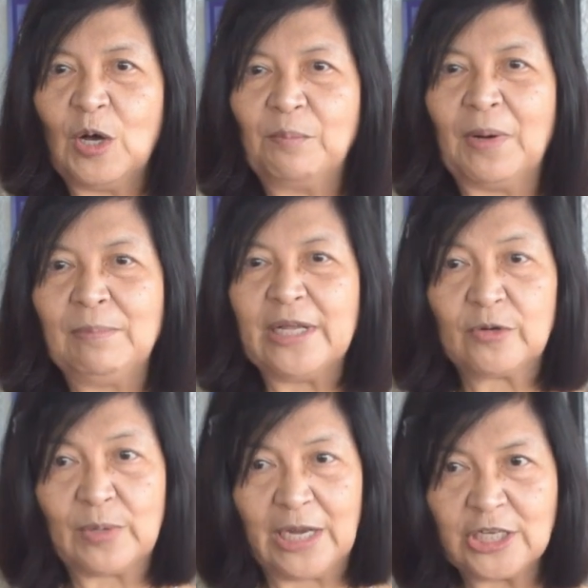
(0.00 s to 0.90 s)
public
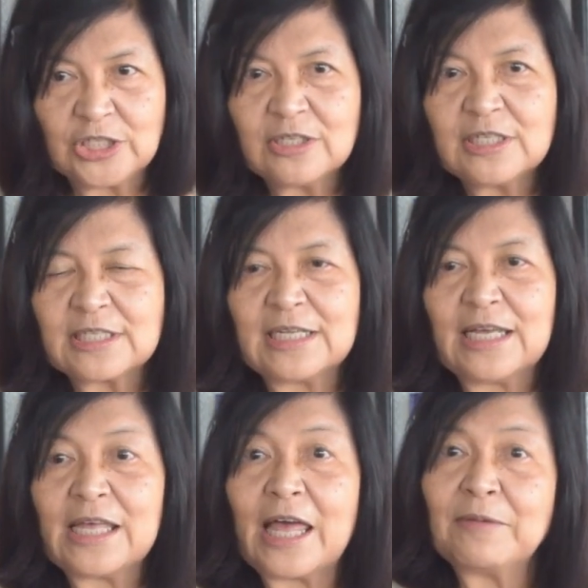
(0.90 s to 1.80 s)
relations,
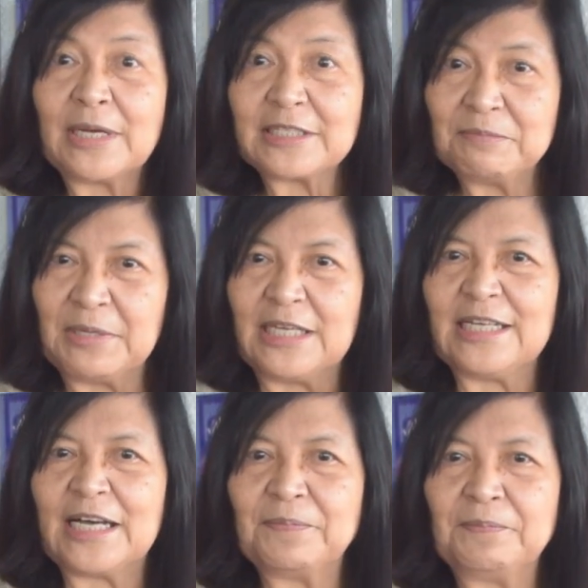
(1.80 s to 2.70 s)
and mass
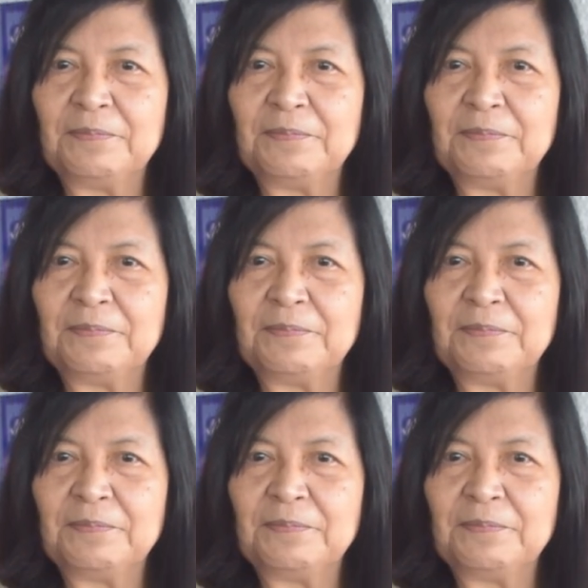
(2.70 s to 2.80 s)
media,